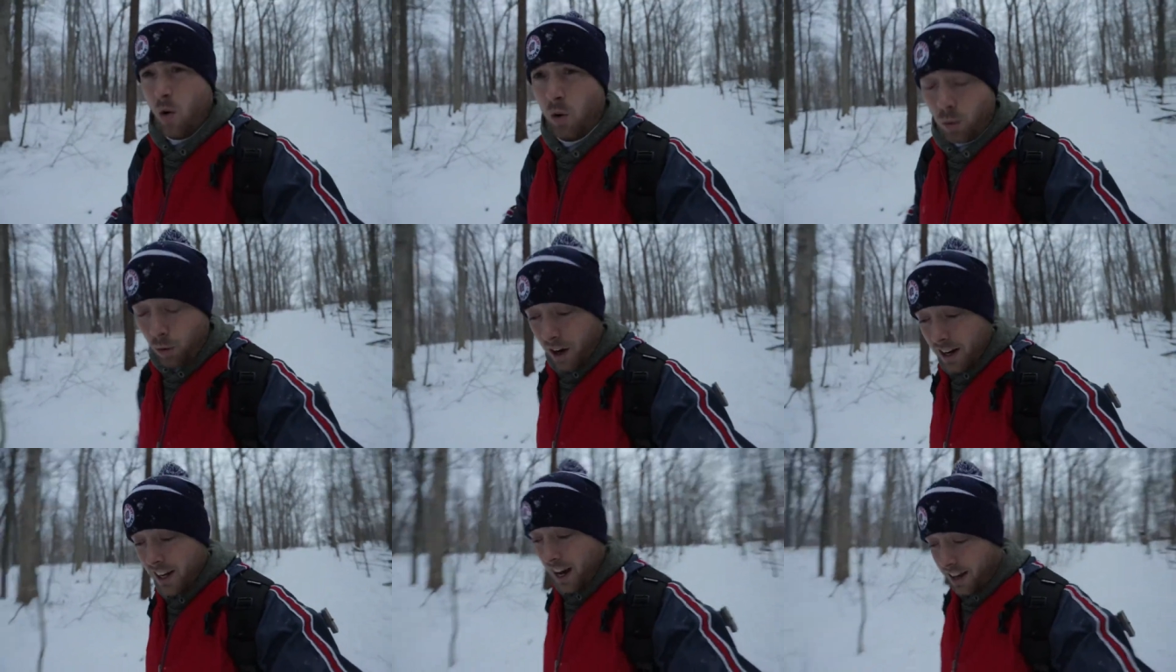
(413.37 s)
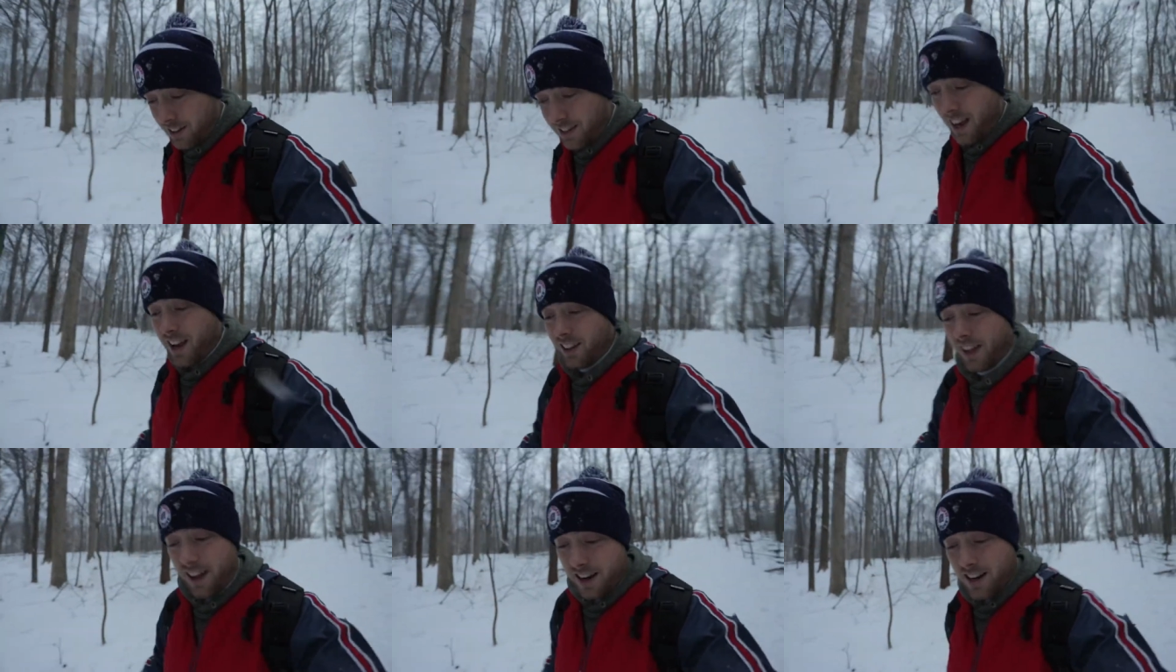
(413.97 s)
We're running out of
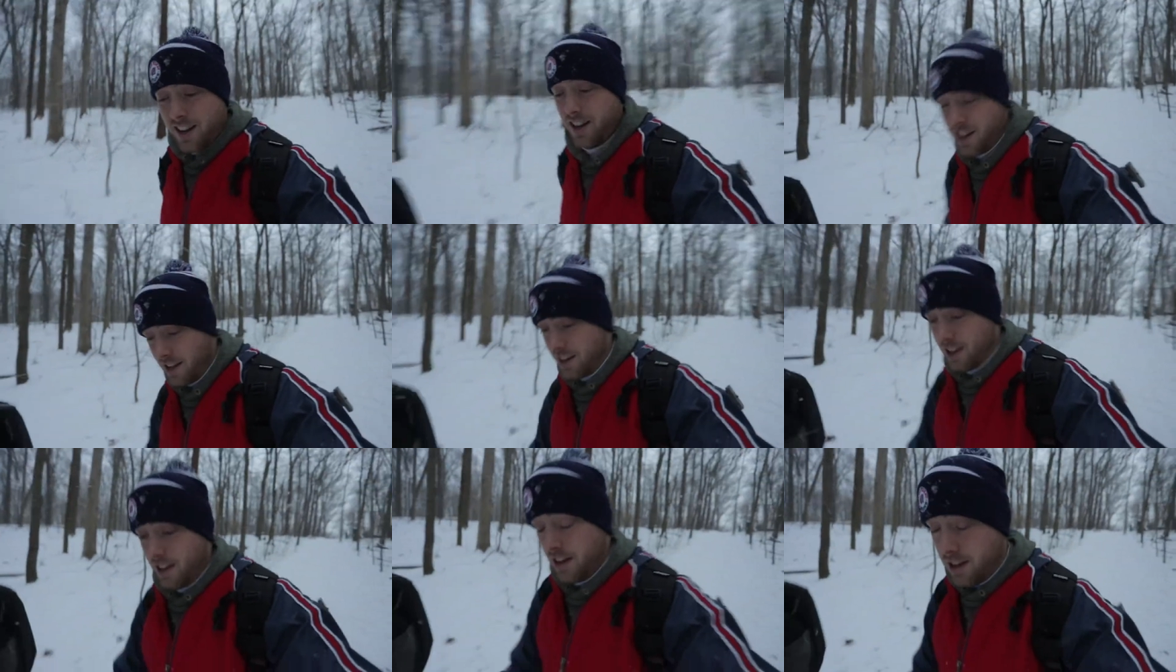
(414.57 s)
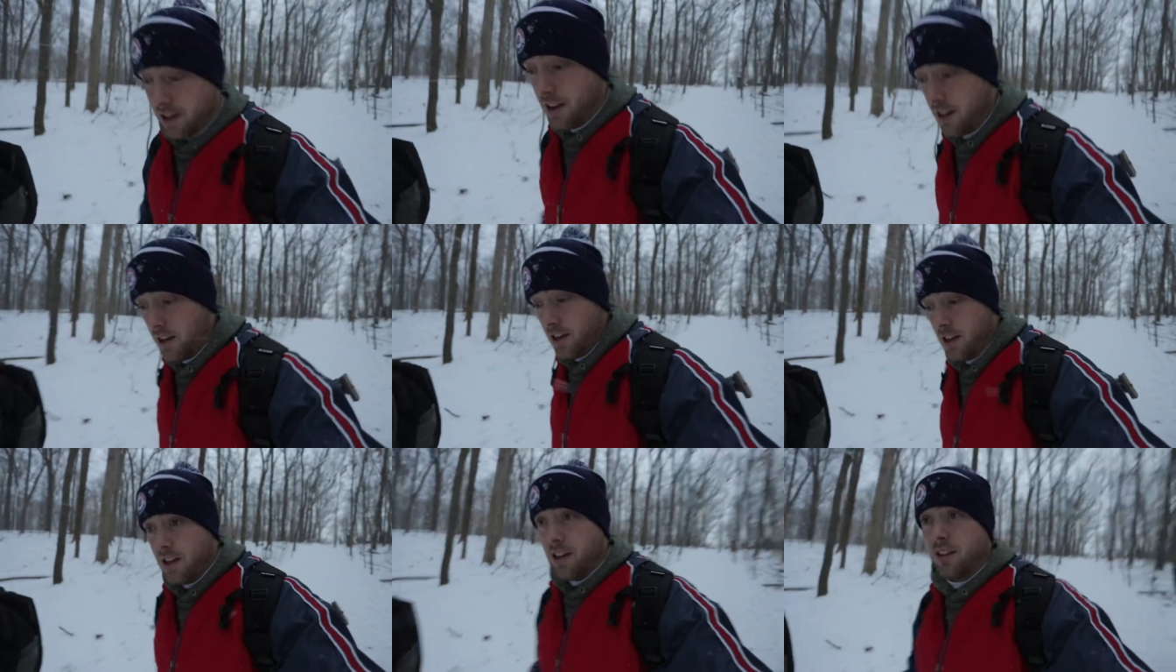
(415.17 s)
daylight,
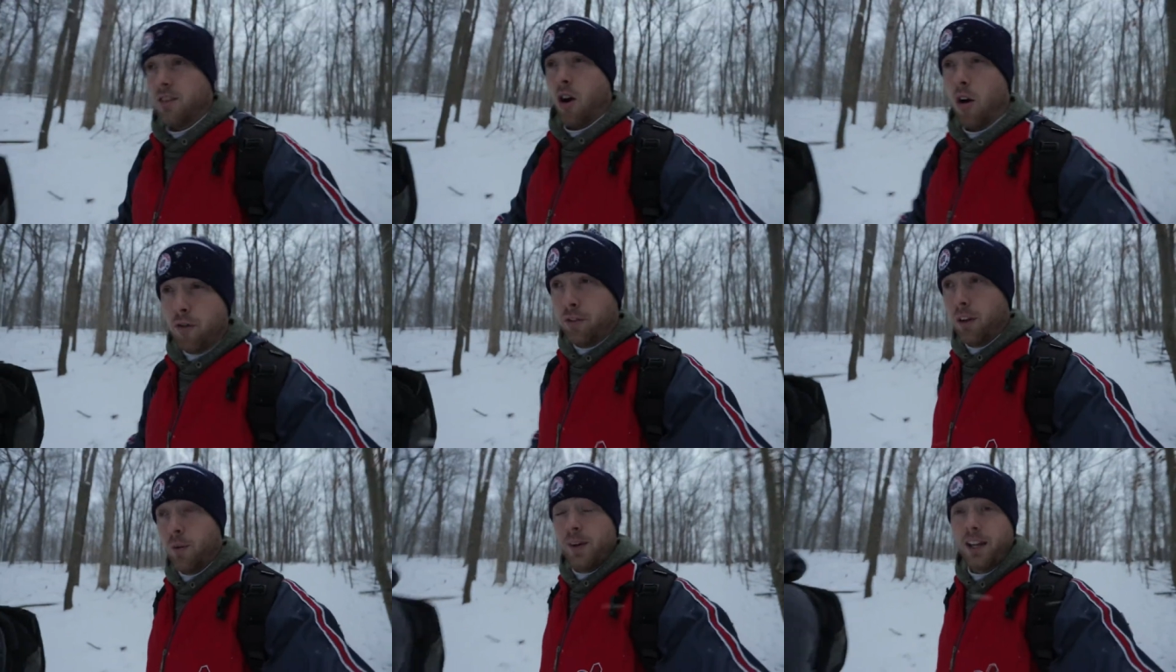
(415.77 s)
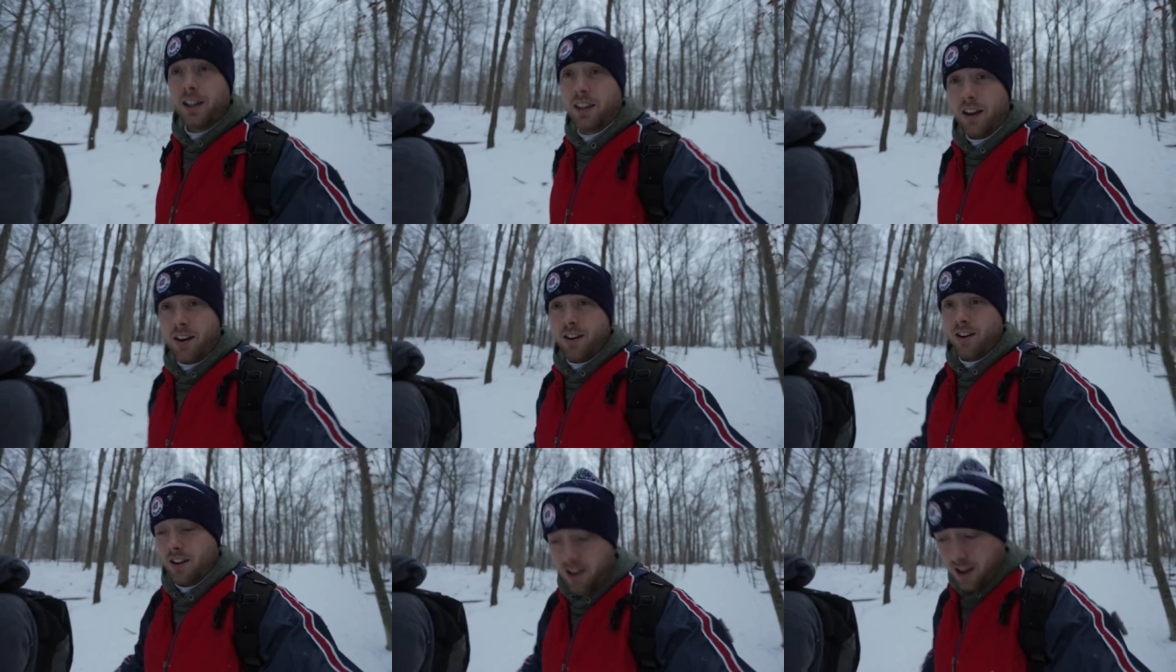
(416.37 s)
so hopefully we get there.